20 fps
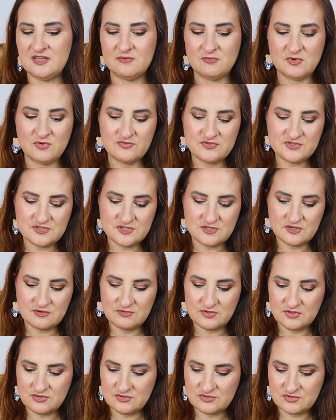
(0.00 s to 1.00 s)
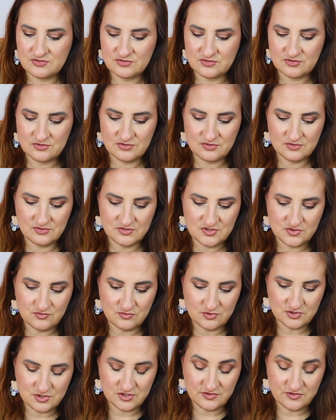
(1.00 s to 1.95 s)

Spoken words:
I'm obviously going to swatch